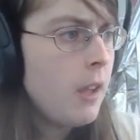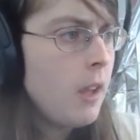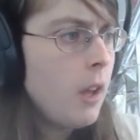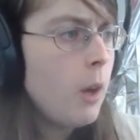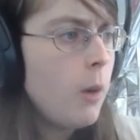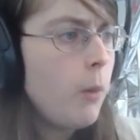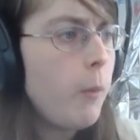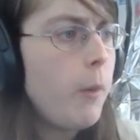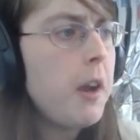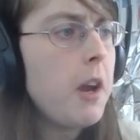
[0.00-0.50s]

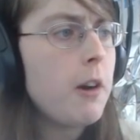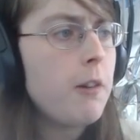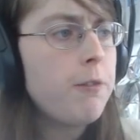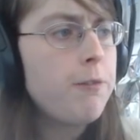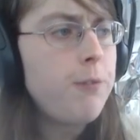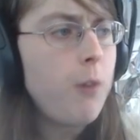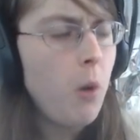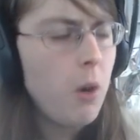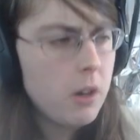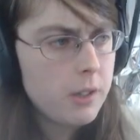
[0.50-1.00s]
We are
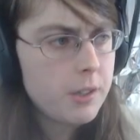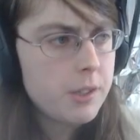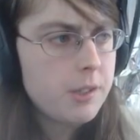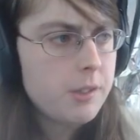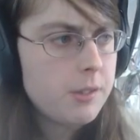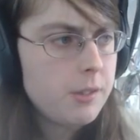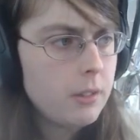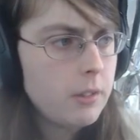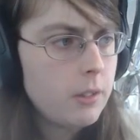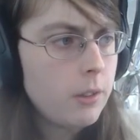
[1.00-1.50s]

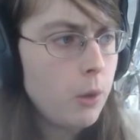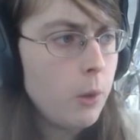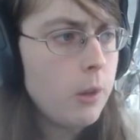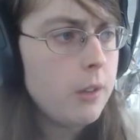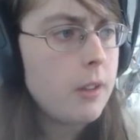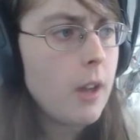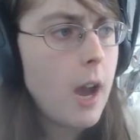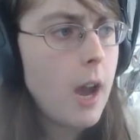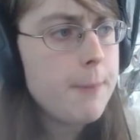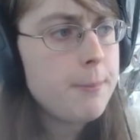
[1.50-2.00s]
forced to
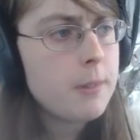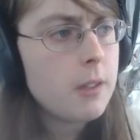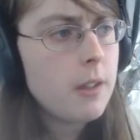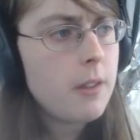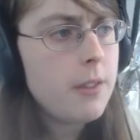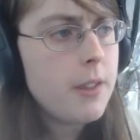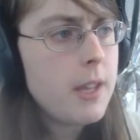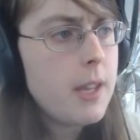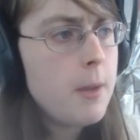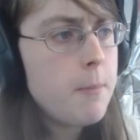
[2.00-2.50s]

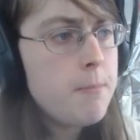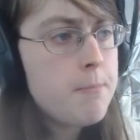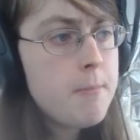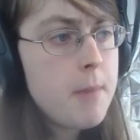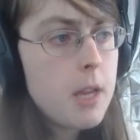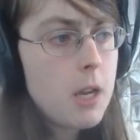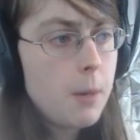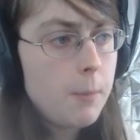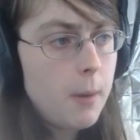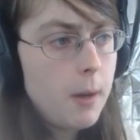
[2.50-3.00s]
adopt the
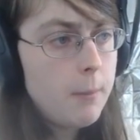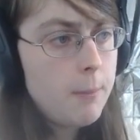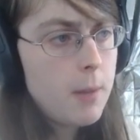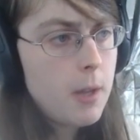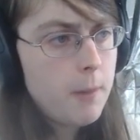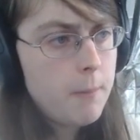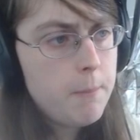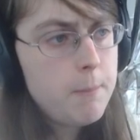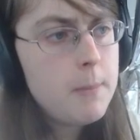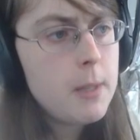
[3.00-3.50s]
minimum
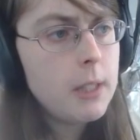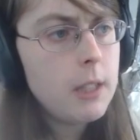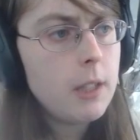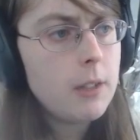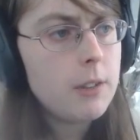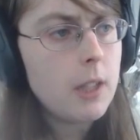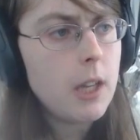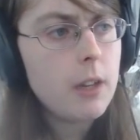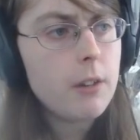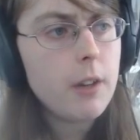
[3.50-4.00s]

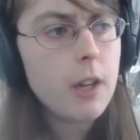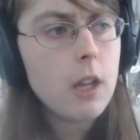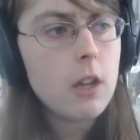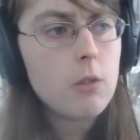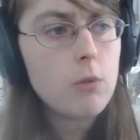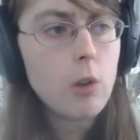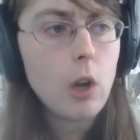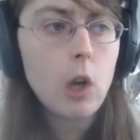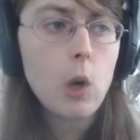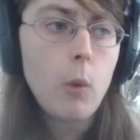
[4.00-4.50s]
military
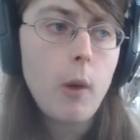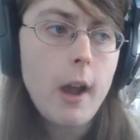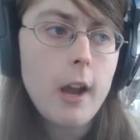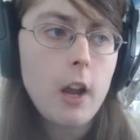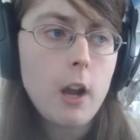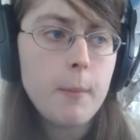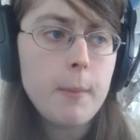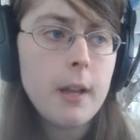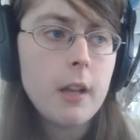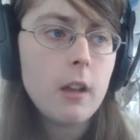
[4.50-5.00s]

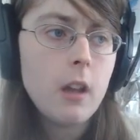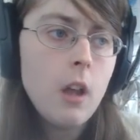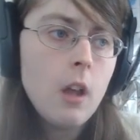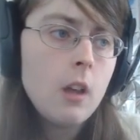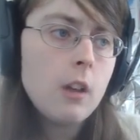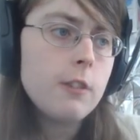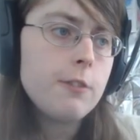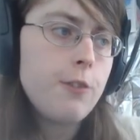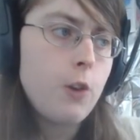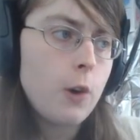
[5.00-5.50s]
requirement
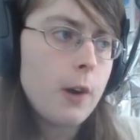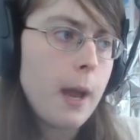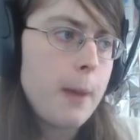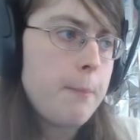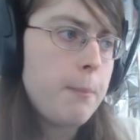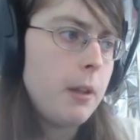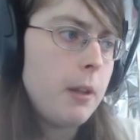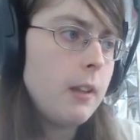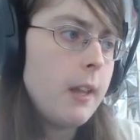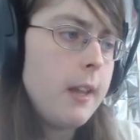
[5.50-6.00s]
for a
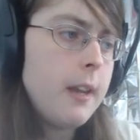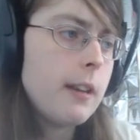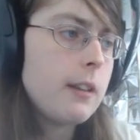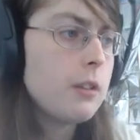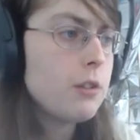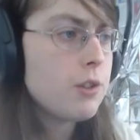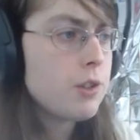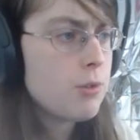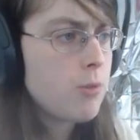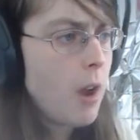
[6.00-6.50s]

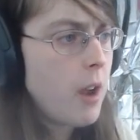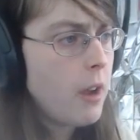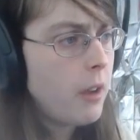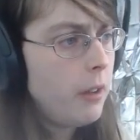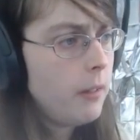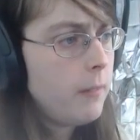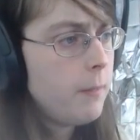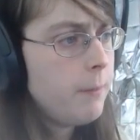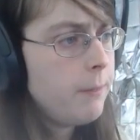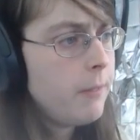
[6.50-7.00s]
political
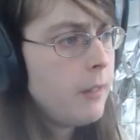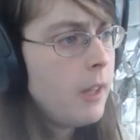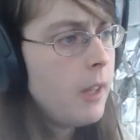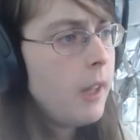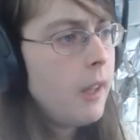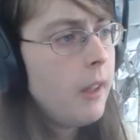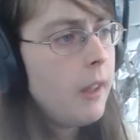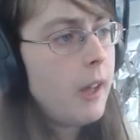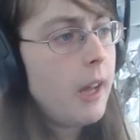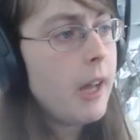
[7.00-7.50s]
struggle.
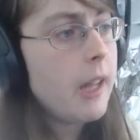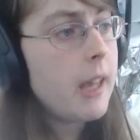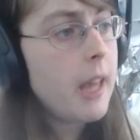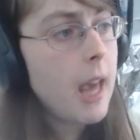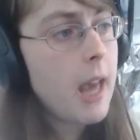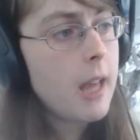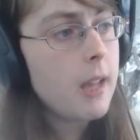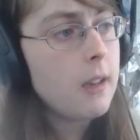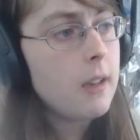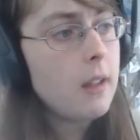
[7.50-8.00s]

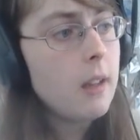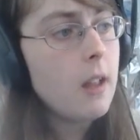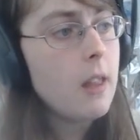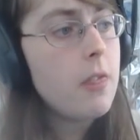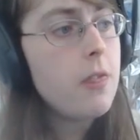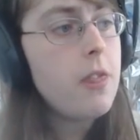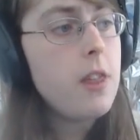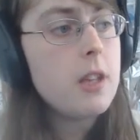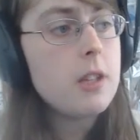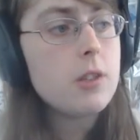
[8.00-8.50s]
Again,
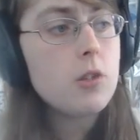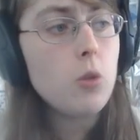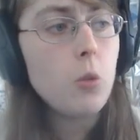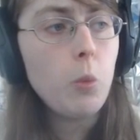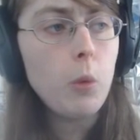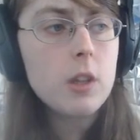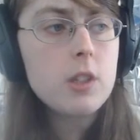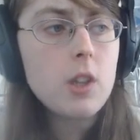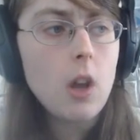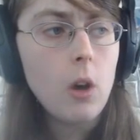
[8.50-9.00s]
this
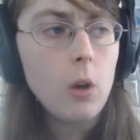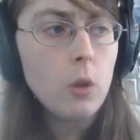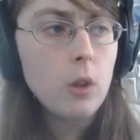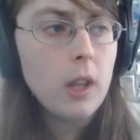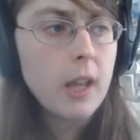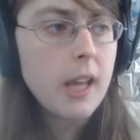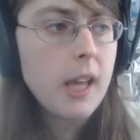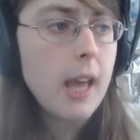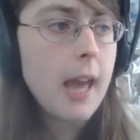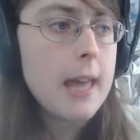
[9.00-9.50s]
was
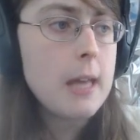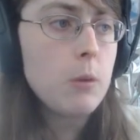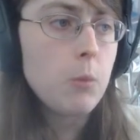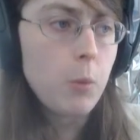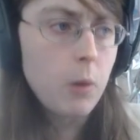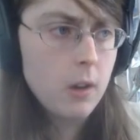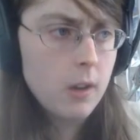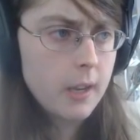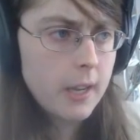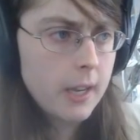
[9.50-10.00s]
only a
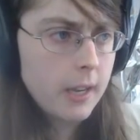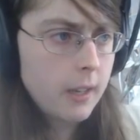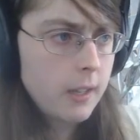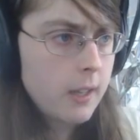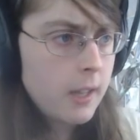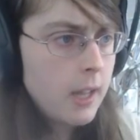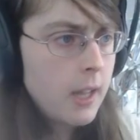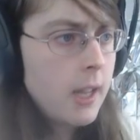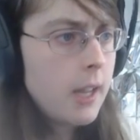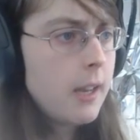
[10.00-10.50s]
warning.
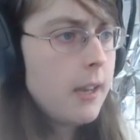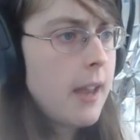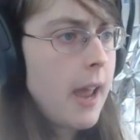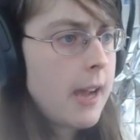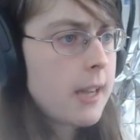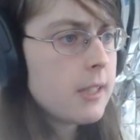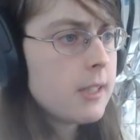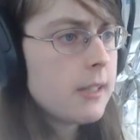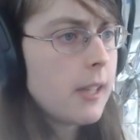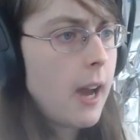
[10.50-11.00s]

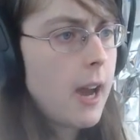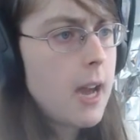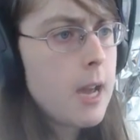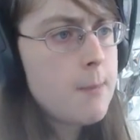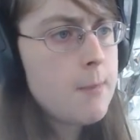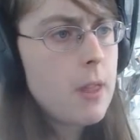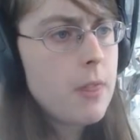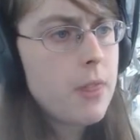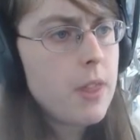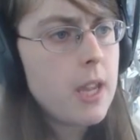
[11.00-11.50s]
Next
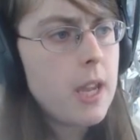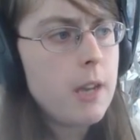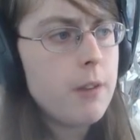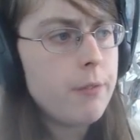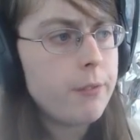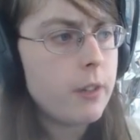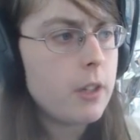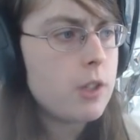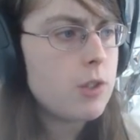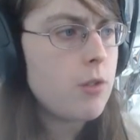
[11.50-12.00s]
time, the
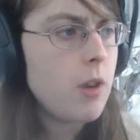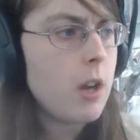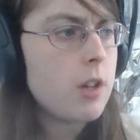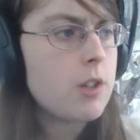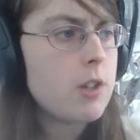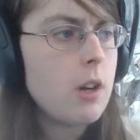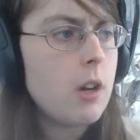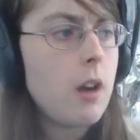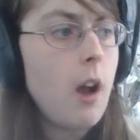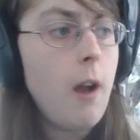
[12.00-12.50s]

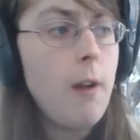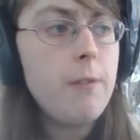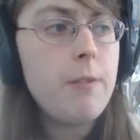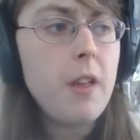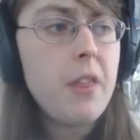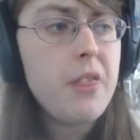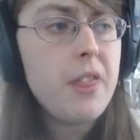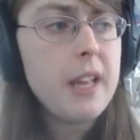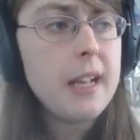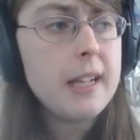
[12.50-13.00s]
infrastructure of
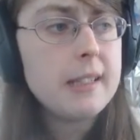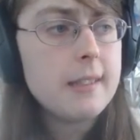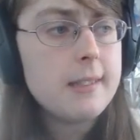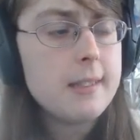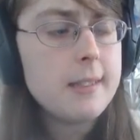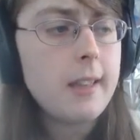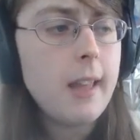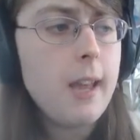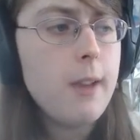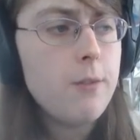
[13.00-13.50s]
the
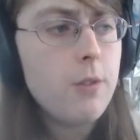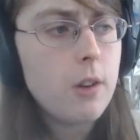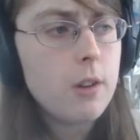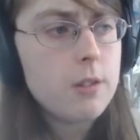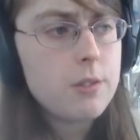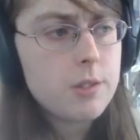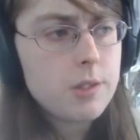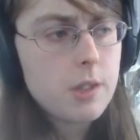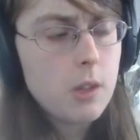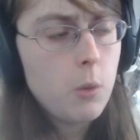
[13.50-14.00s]

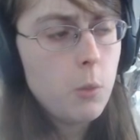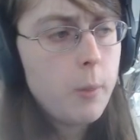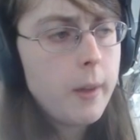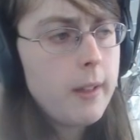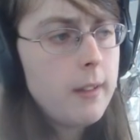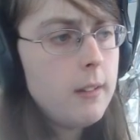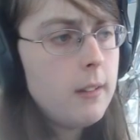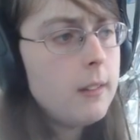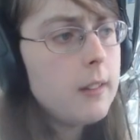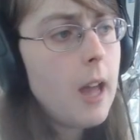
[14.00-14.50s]
enslavers
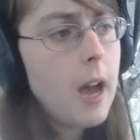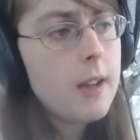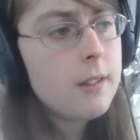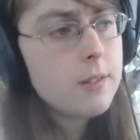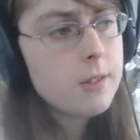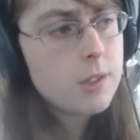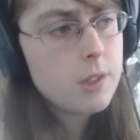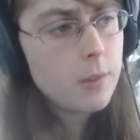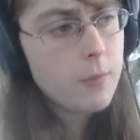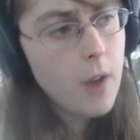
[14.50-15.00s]
will not
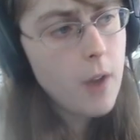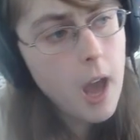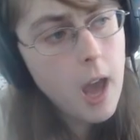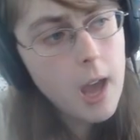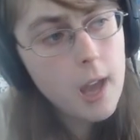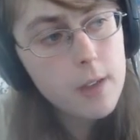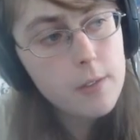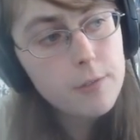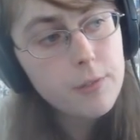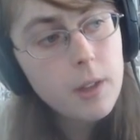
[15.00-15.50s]

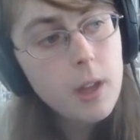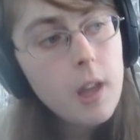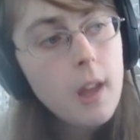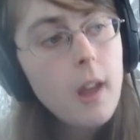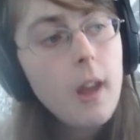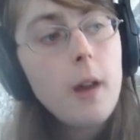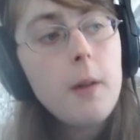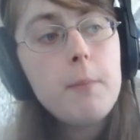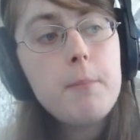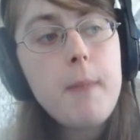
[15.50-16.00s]
survive.
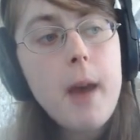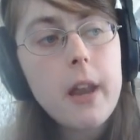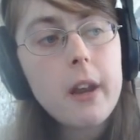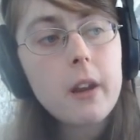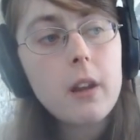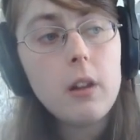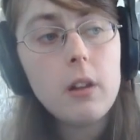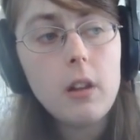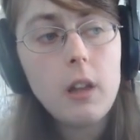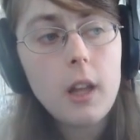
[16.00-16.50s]

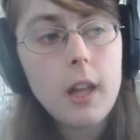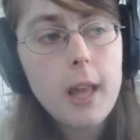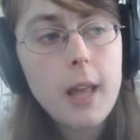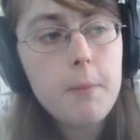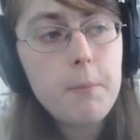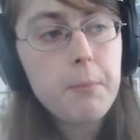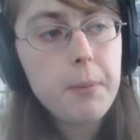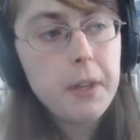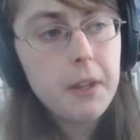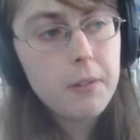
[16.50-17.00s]
Medical
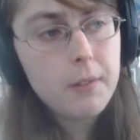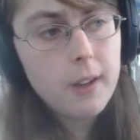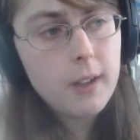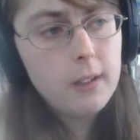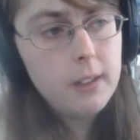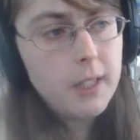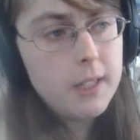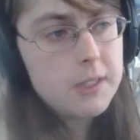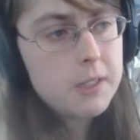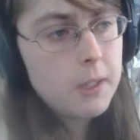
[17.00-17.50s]

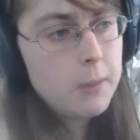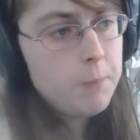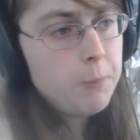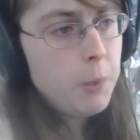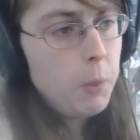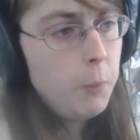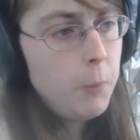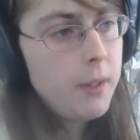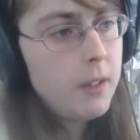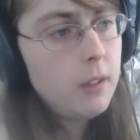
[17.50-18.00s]
imperialism
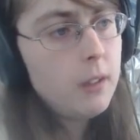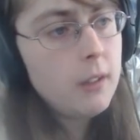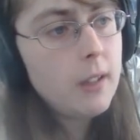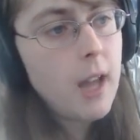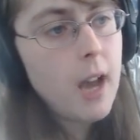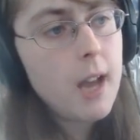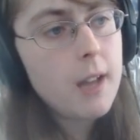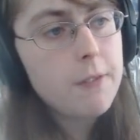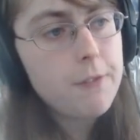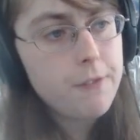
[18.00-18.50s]
will
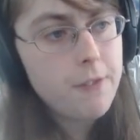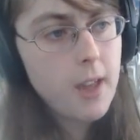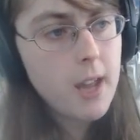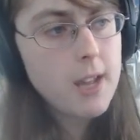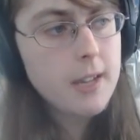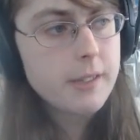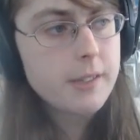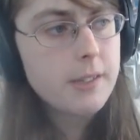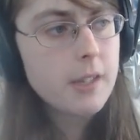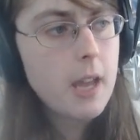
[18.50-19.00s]
not
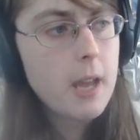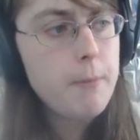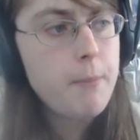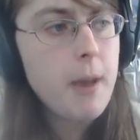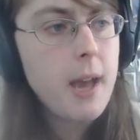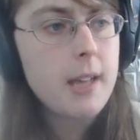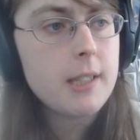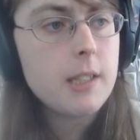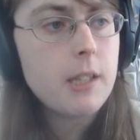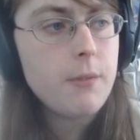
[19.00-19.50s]
face a
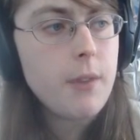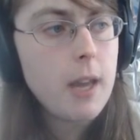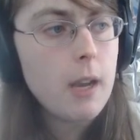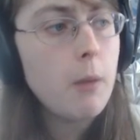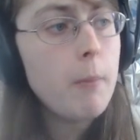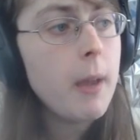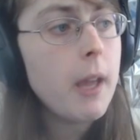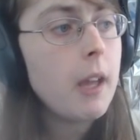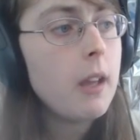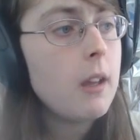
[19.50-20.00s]
passive
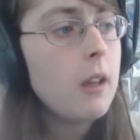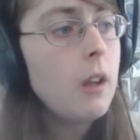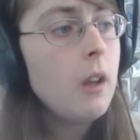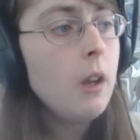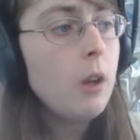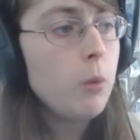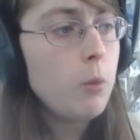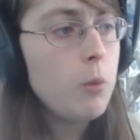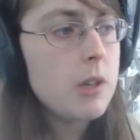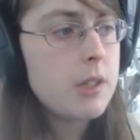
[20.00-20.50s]
enemy.
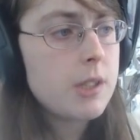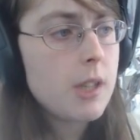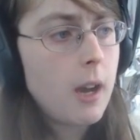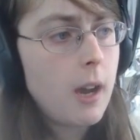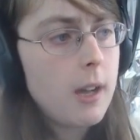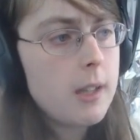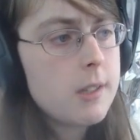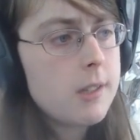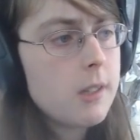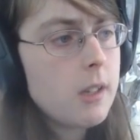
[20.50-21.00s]

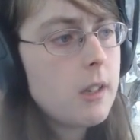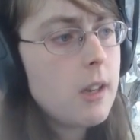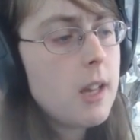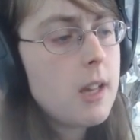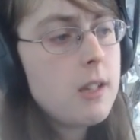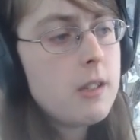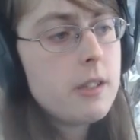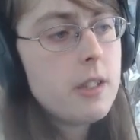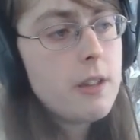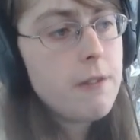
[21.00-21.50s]
Wisconsin
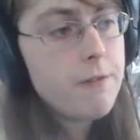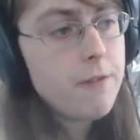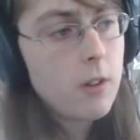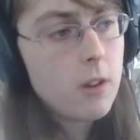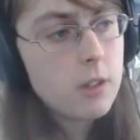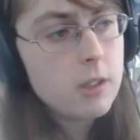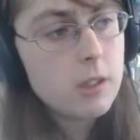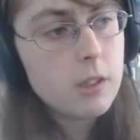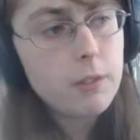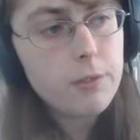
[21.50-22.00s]
is the
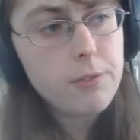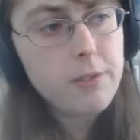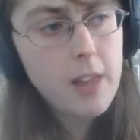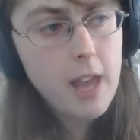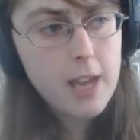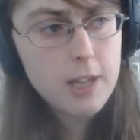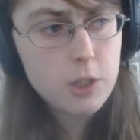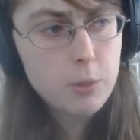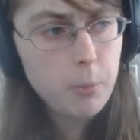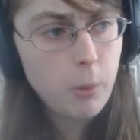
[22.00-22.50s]
first
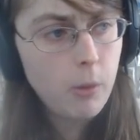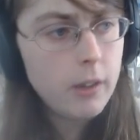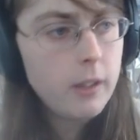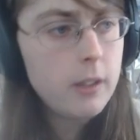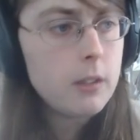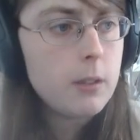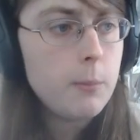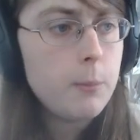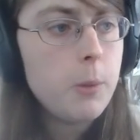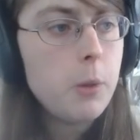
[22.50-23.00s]

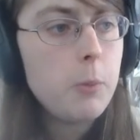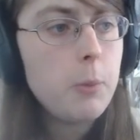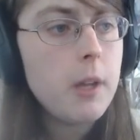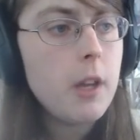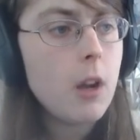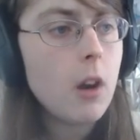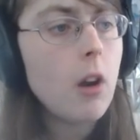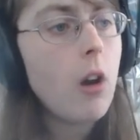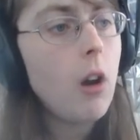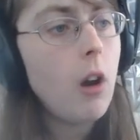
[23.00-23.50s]
flashpoint, but we
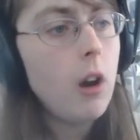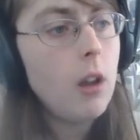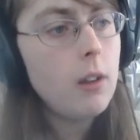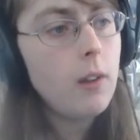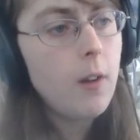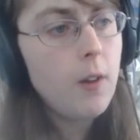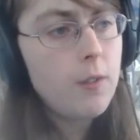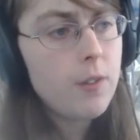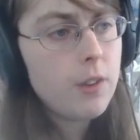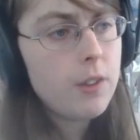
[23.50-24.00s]
are all
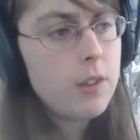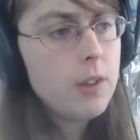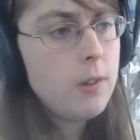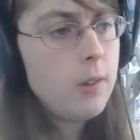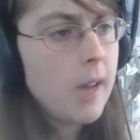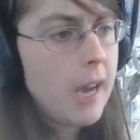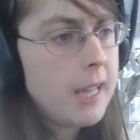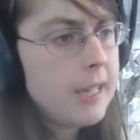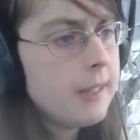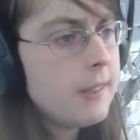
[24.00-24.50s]
over the United